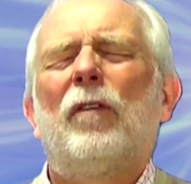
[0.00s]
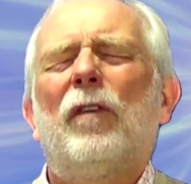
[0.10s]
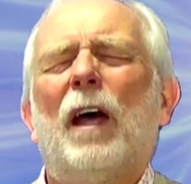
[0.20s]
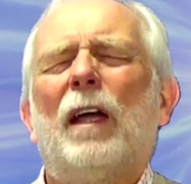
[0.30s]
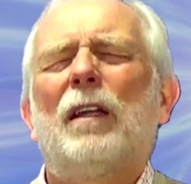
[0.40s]

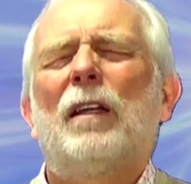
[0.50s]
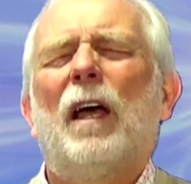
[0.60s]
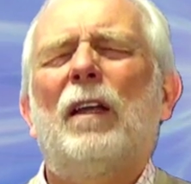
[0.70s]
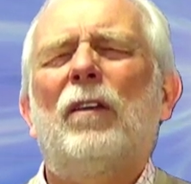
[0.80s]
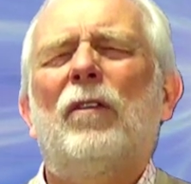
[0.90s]
divine
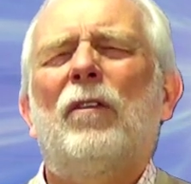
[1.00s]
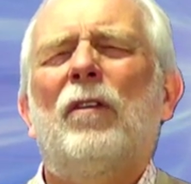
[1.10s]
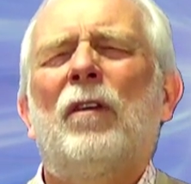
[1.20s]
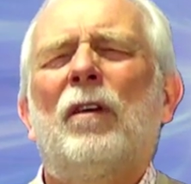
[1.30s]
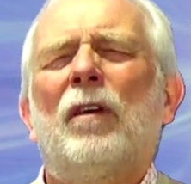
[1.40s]

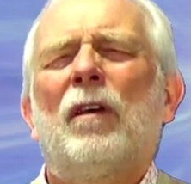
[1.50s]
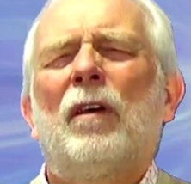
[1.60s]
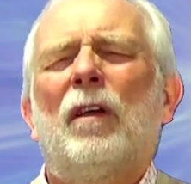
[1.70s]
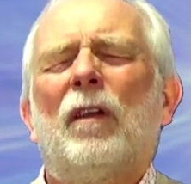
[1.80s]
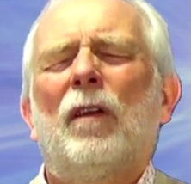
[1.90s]
light
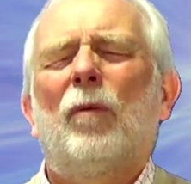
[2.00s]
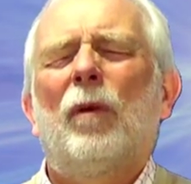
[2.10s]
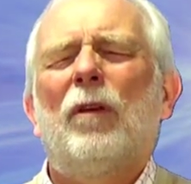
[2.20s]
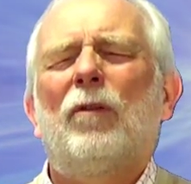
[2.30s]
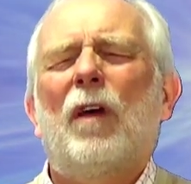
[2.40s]
that
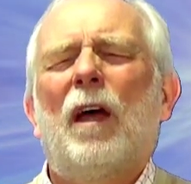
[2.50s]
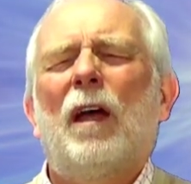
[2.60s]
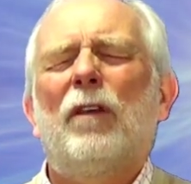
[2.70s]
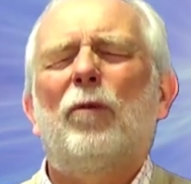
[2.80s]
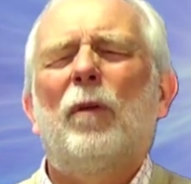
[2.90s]

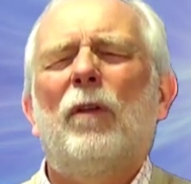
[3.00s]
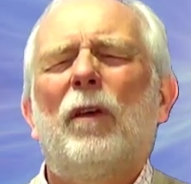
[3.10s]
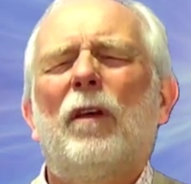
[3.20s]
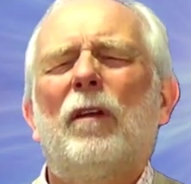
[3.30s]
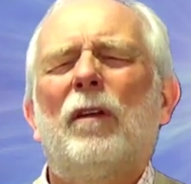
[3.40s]
resides
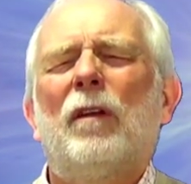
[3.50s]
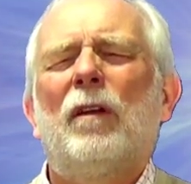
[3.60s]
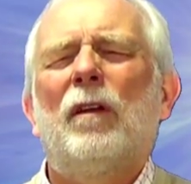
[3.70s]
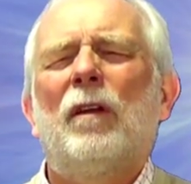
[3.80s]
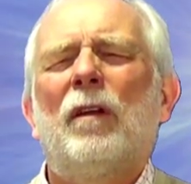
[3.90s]
within